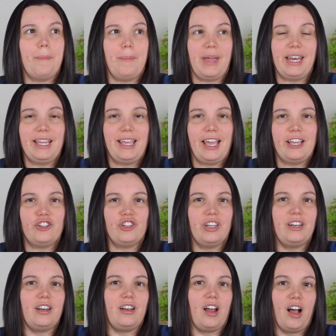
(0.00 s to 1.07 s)

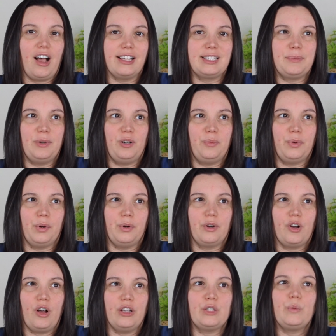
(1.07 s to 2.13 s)
medication and hospital
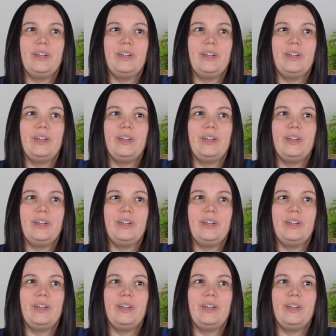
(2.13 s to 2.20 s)
protocols